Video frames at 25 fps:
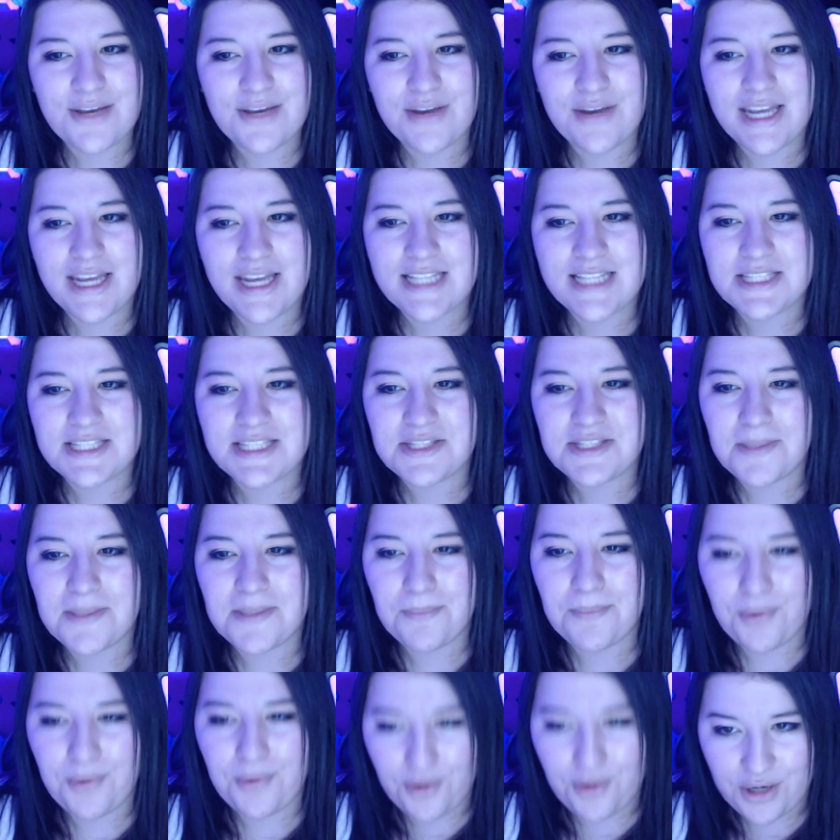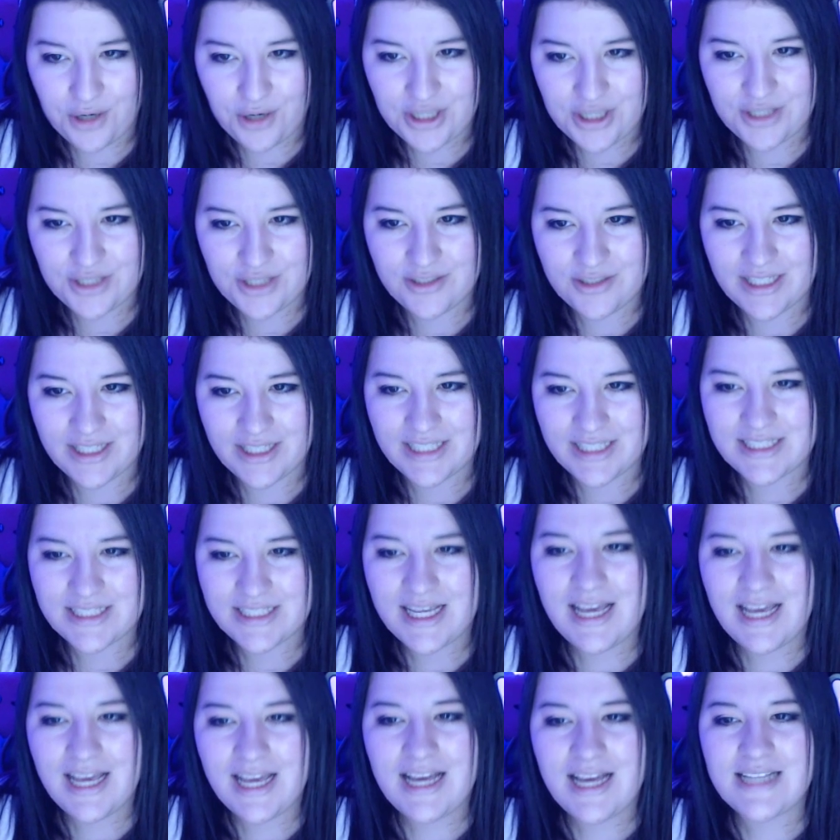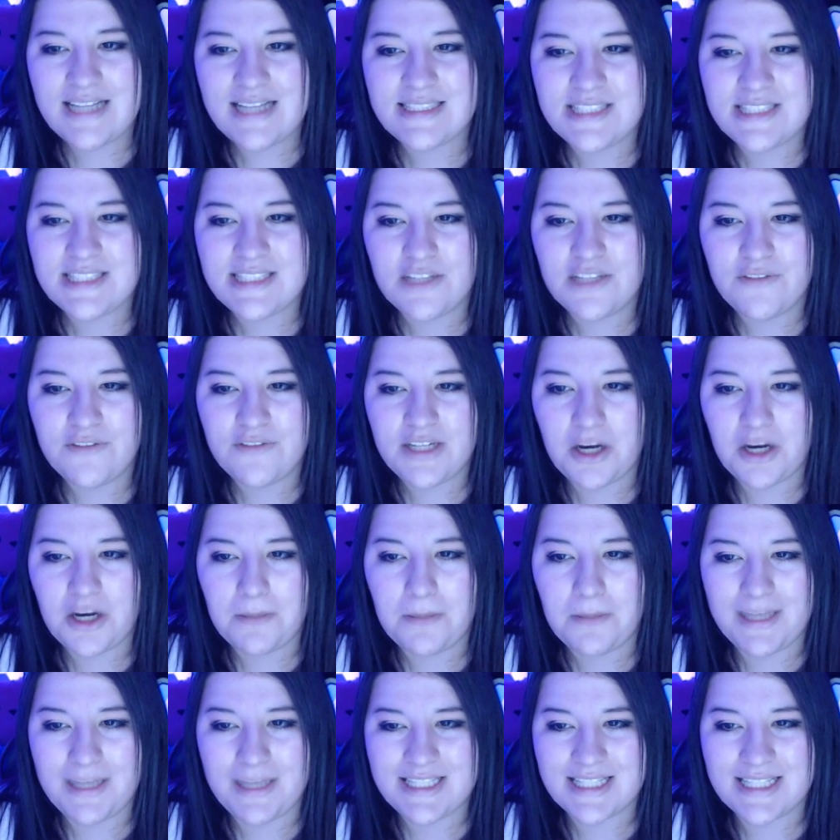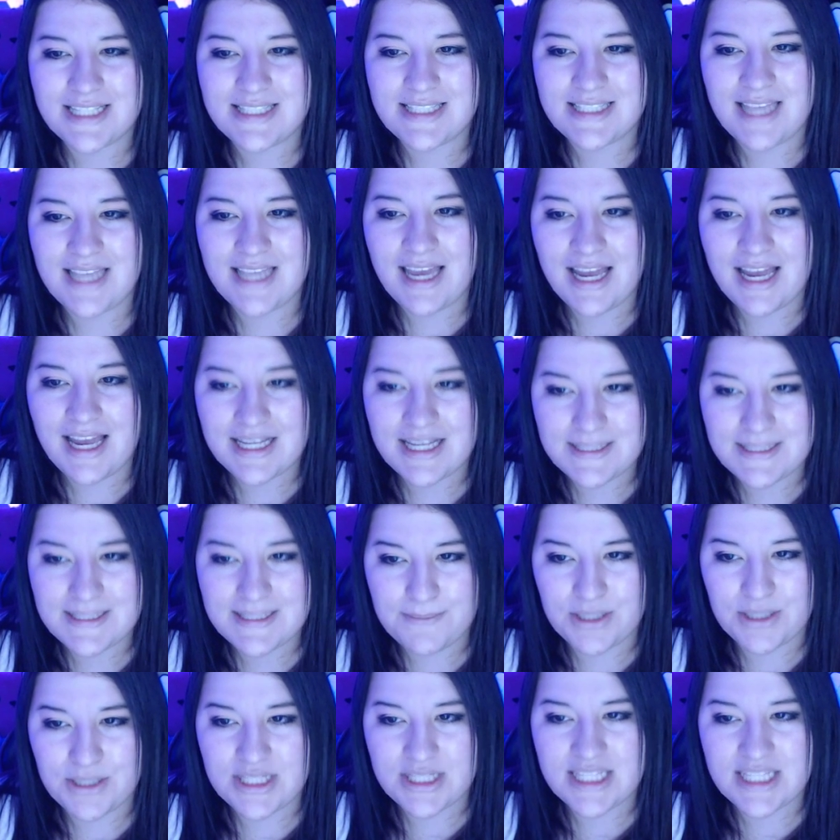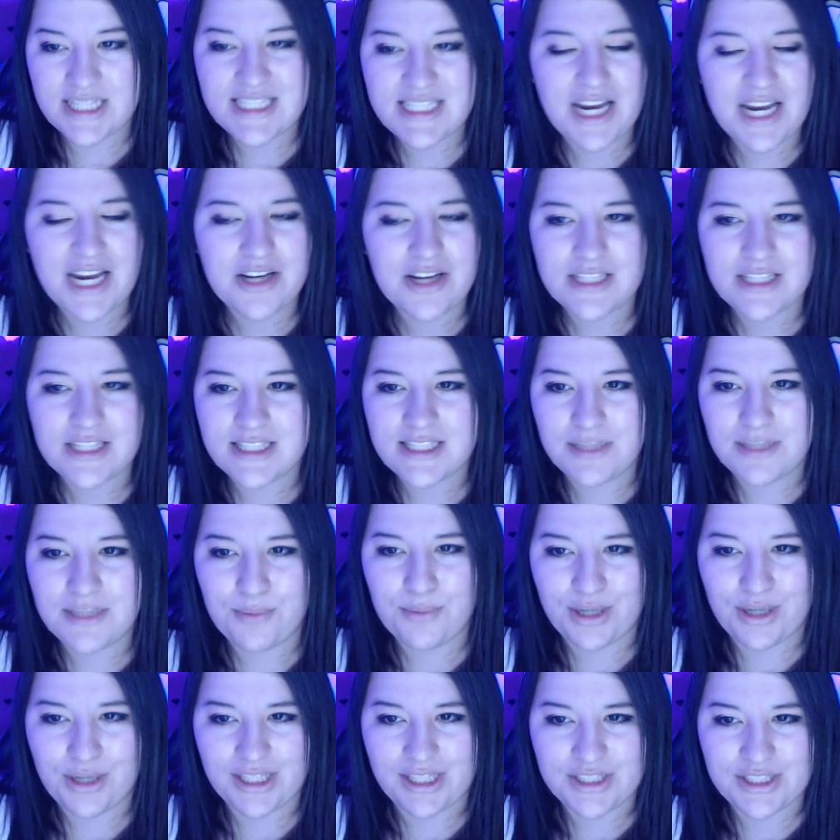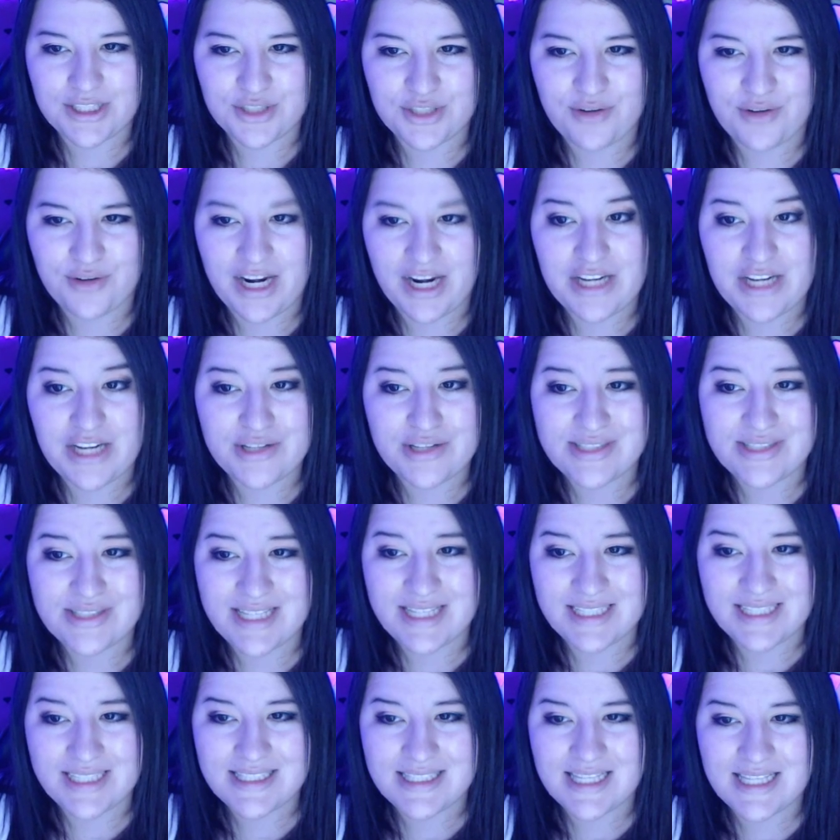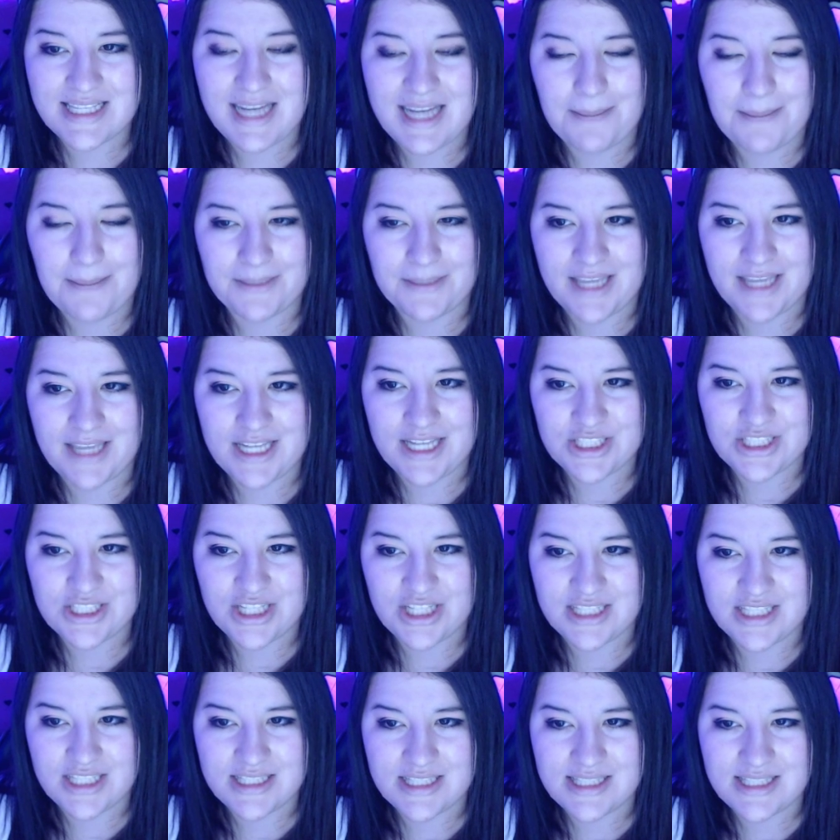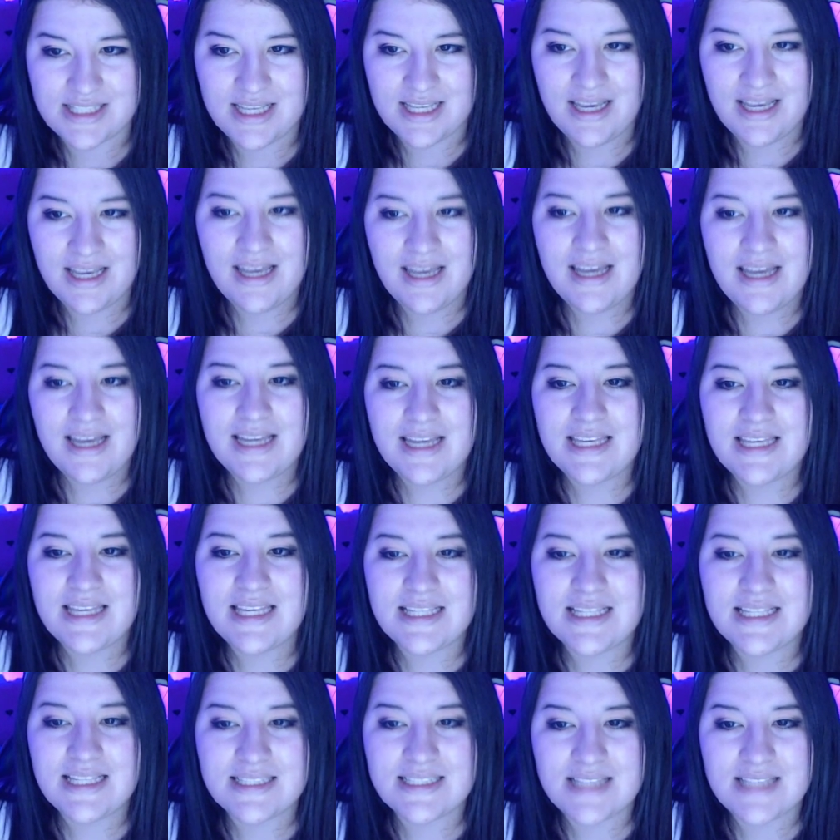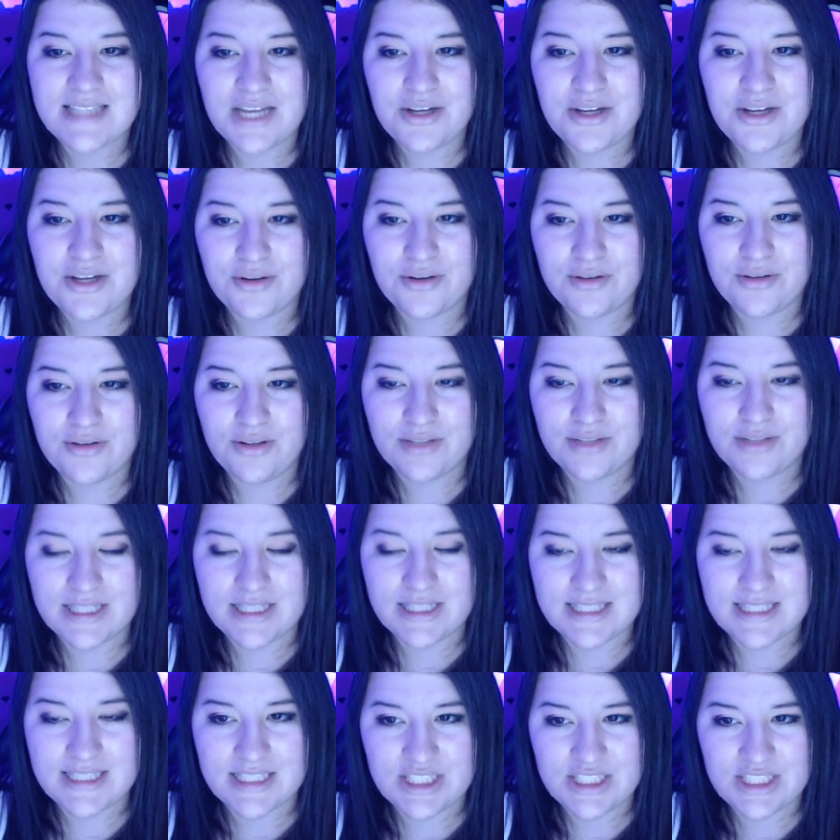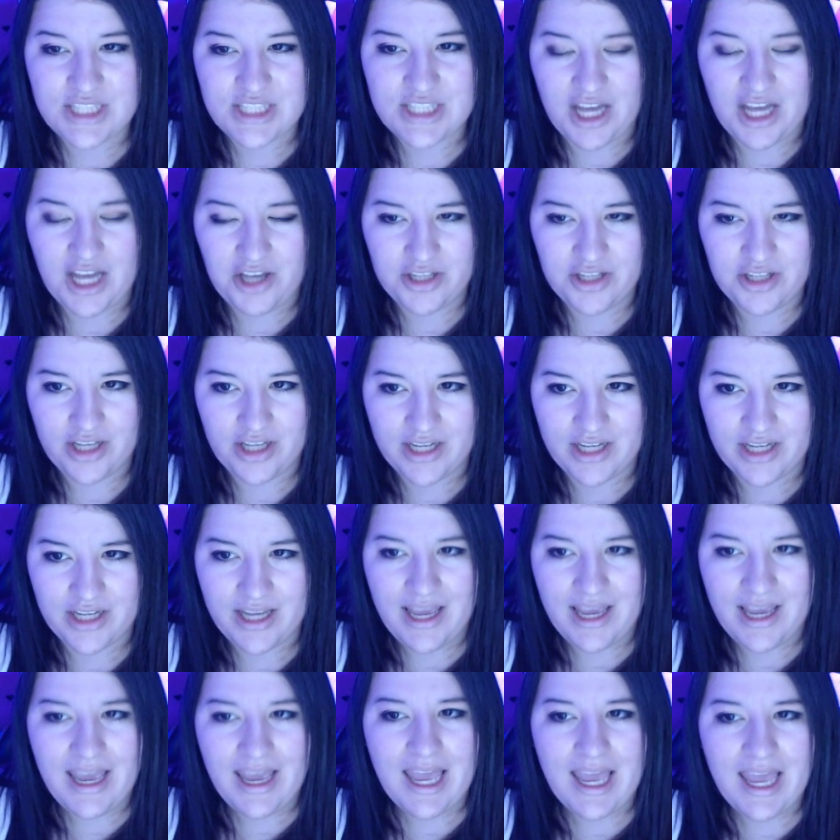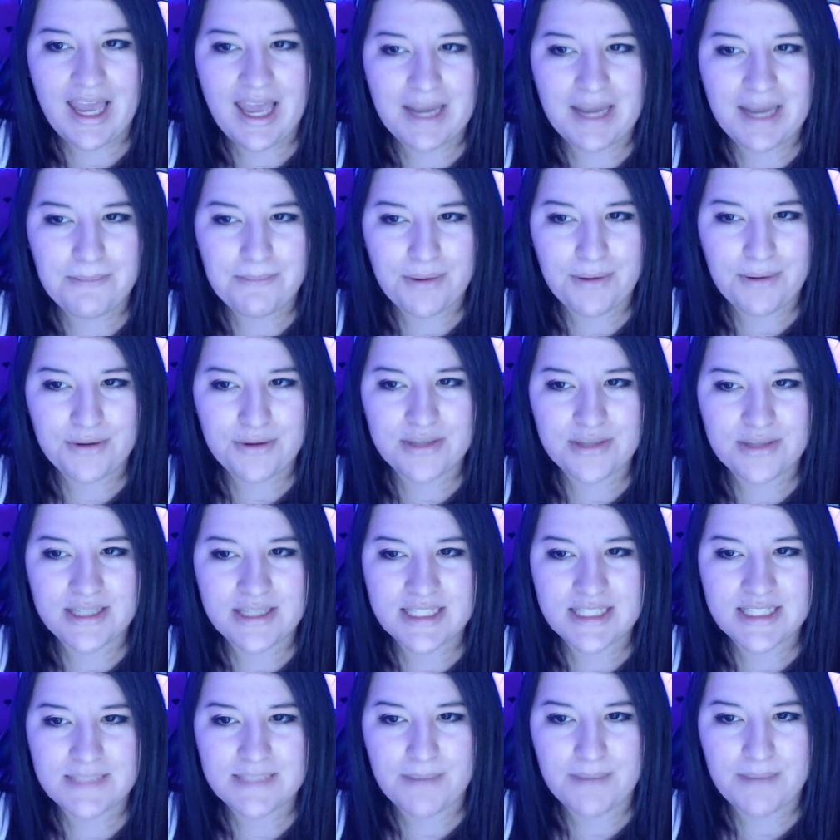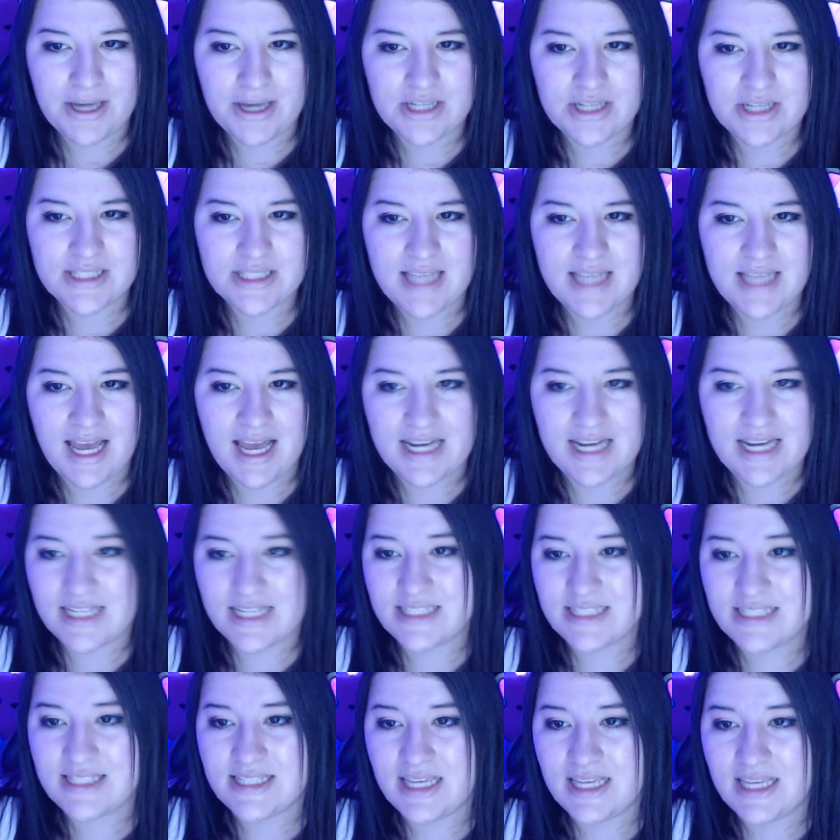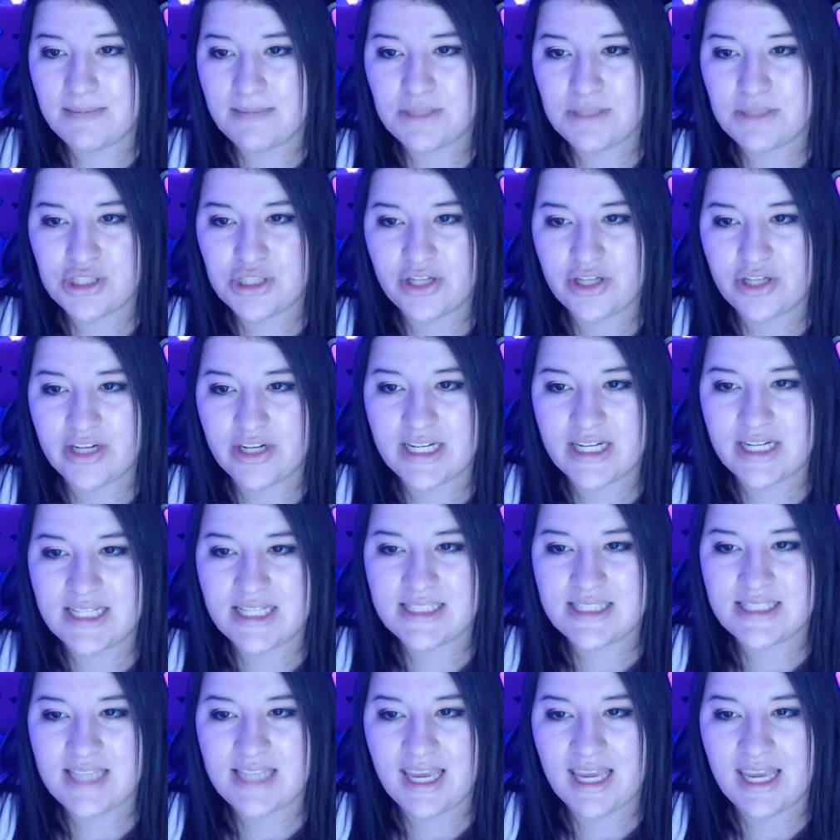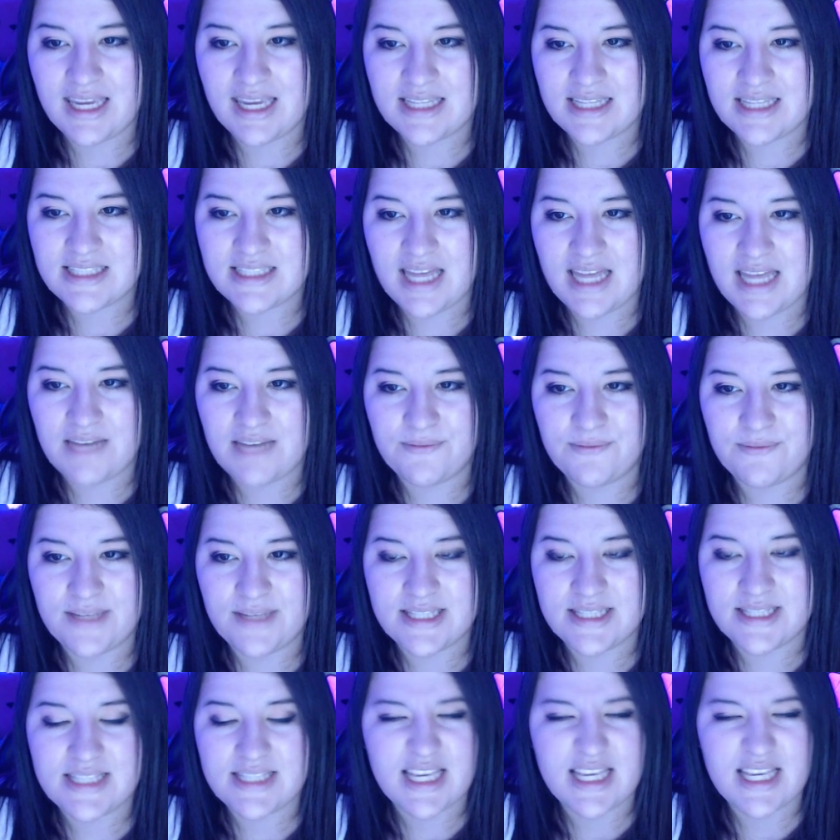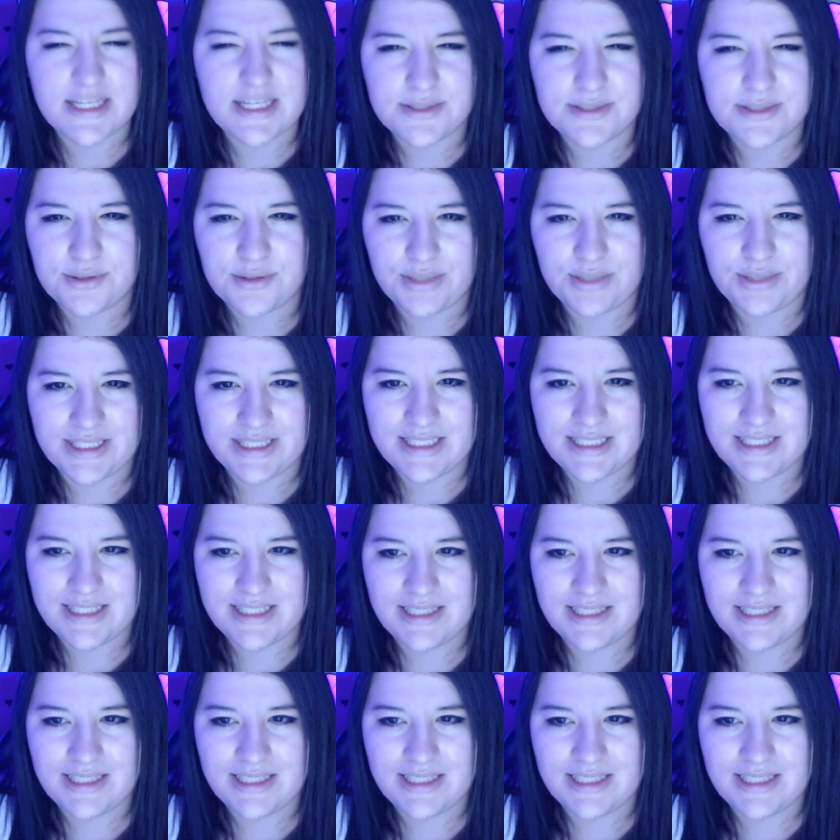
it is the support unit, a Sylvan aromatics expert tirelessly working to create new scents and applications. He's known Lucas since childhood, and both despairs at his immaturities and envies his grit.